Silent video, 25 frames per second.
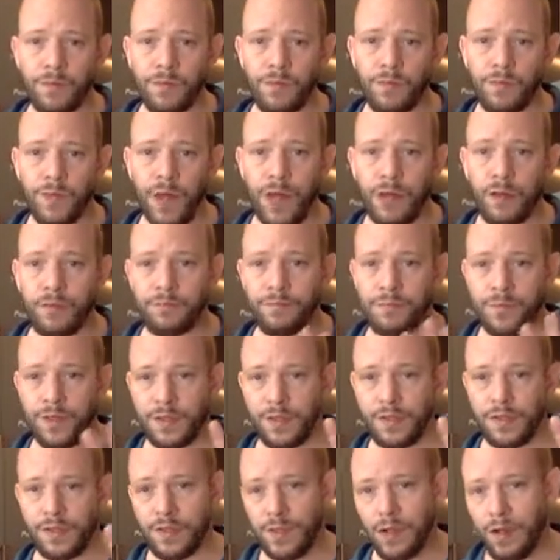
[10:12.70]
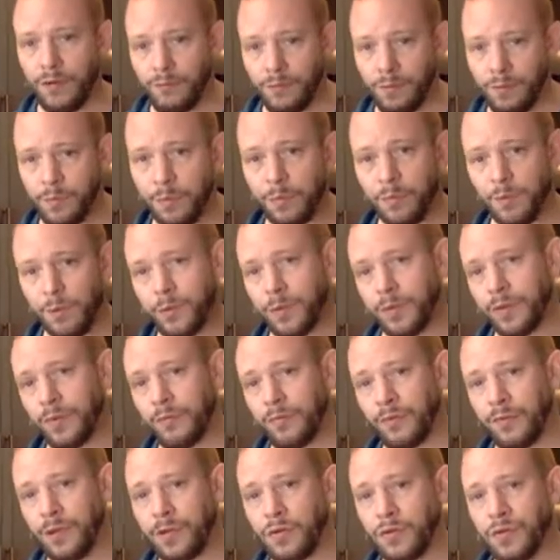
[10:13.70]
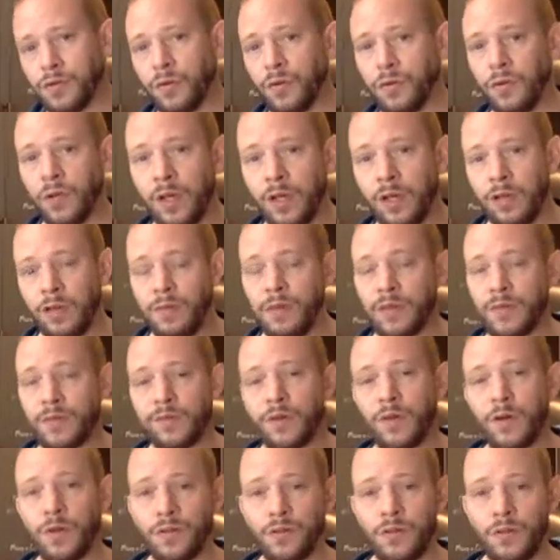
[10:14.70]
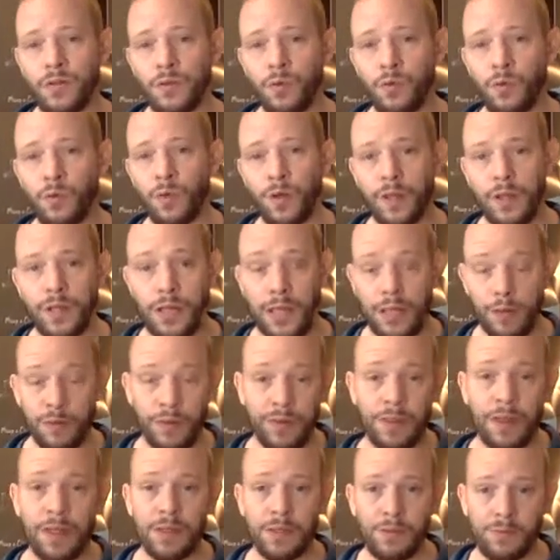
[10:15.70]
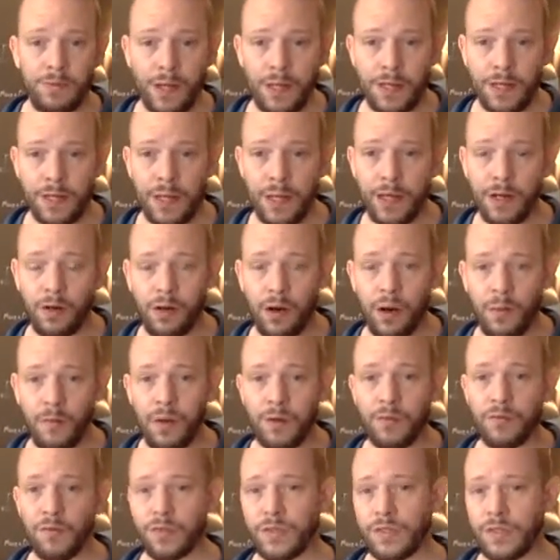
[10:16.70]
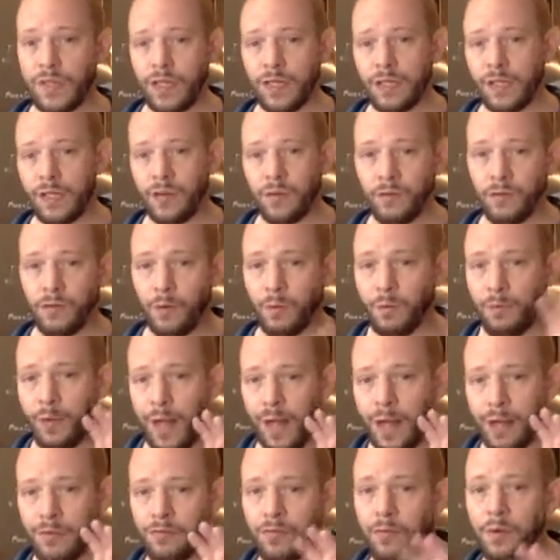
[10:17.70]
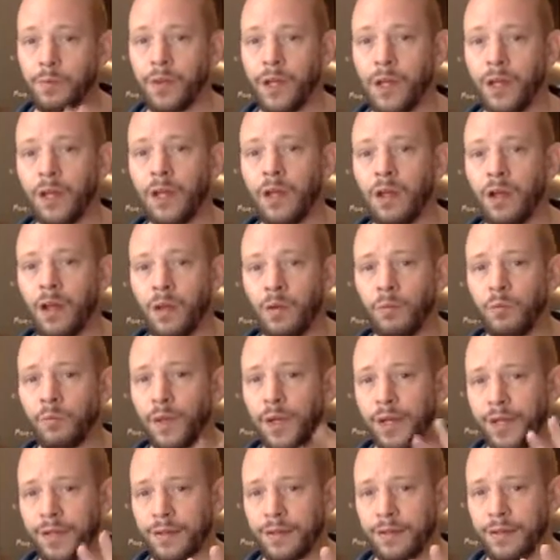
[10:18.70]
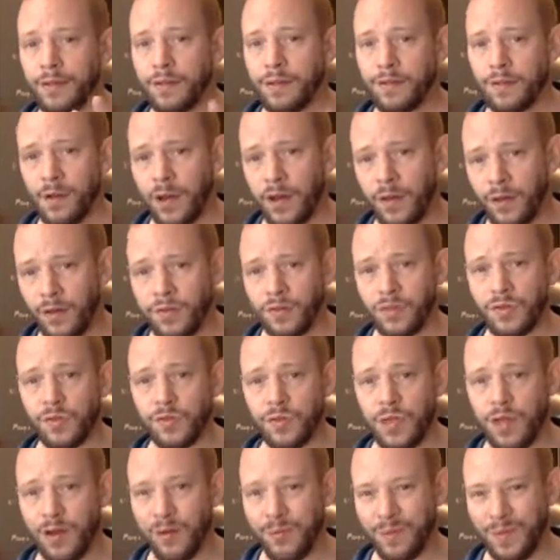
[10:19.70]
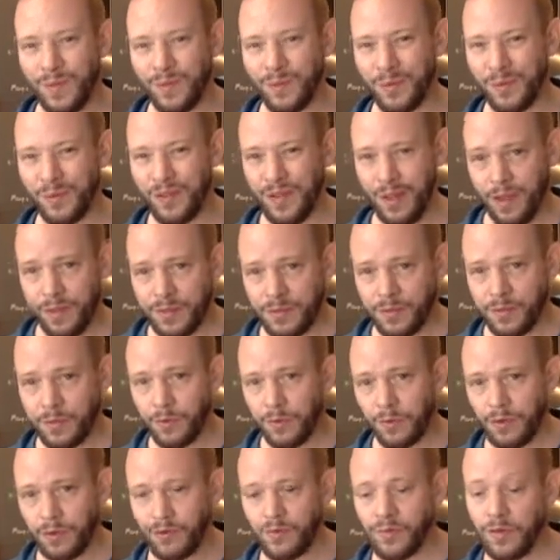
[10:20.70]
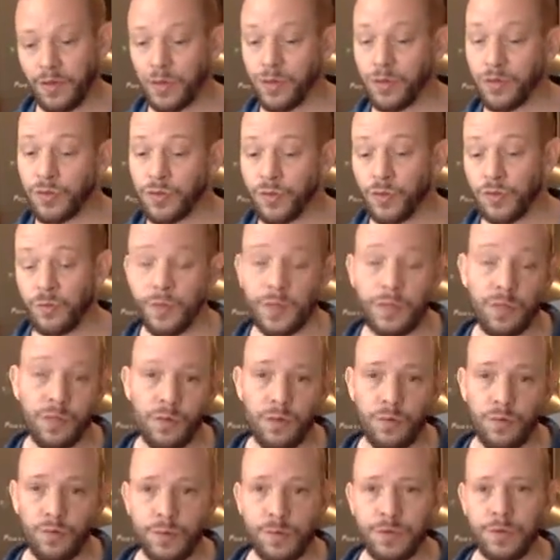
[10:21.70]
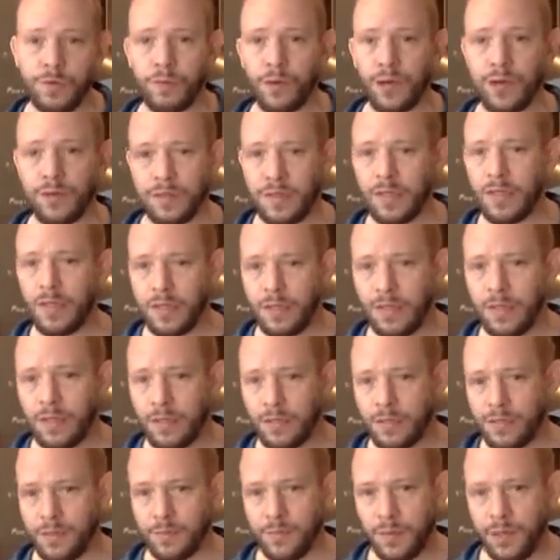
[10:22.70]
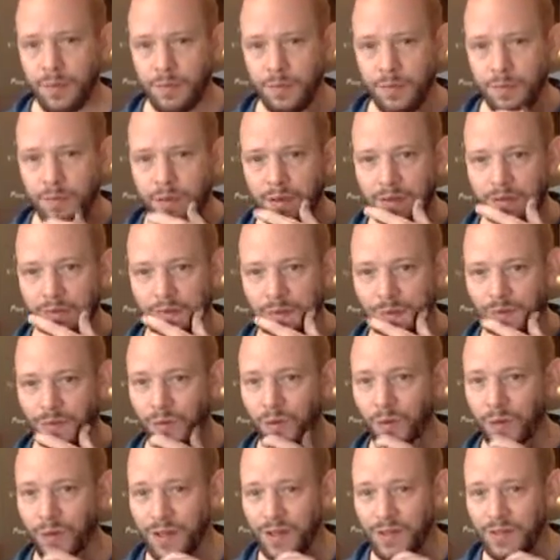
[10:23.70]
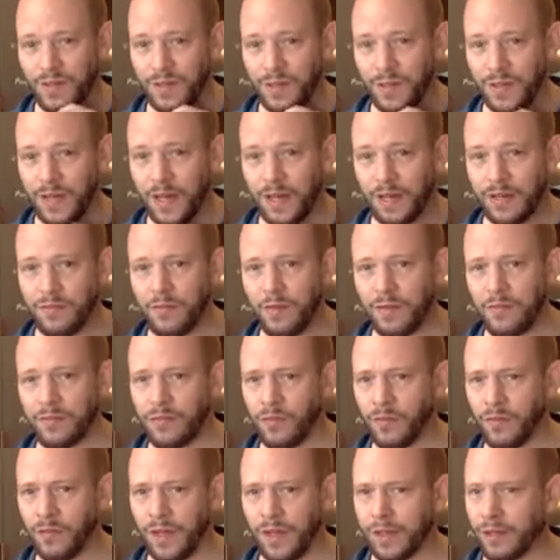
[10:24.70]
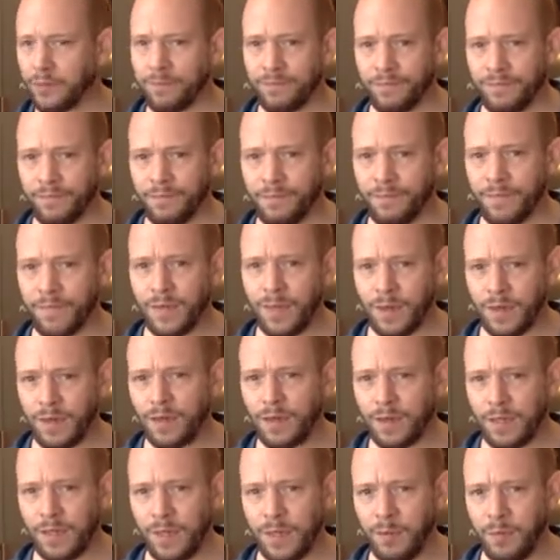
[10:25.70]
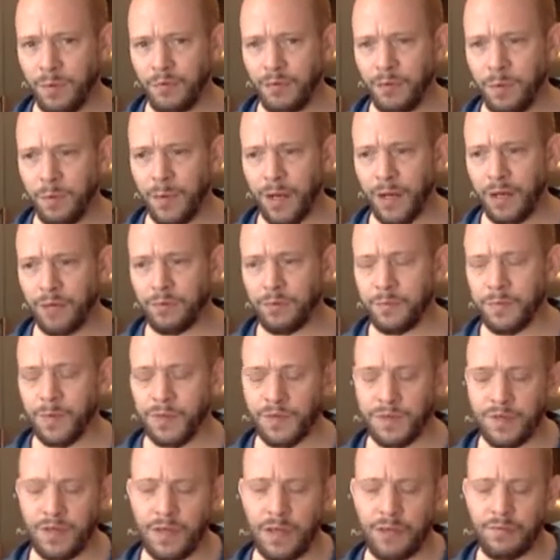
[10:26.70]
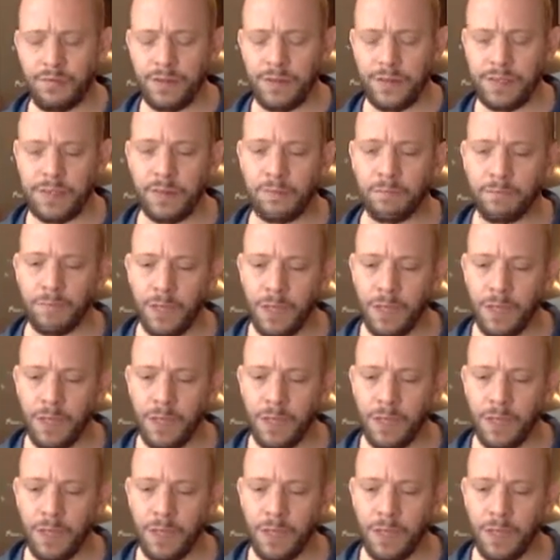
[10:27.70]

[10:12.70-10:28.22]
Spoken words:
that is enough for people to put their fingers through. This falls within the Venn diagram of standing a foot back from it, but I also tell people not to put their fingers through because you would be surprised. Sometimes people want to do that even if you're like, keep a foot back from that fencing.